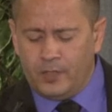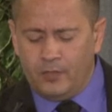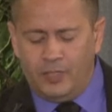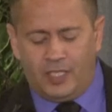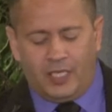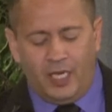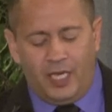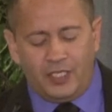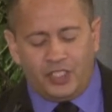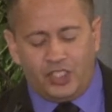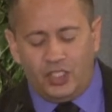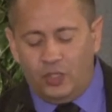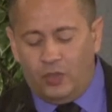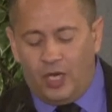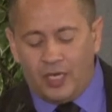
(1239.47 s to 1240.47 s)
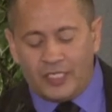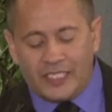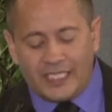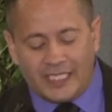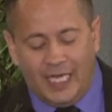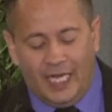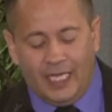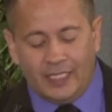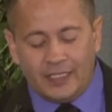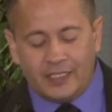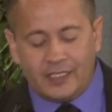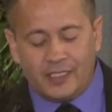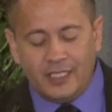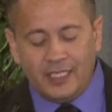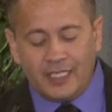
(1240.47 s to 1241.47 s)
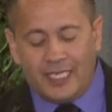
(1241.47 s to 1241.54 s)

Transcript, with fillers: Because you are sons,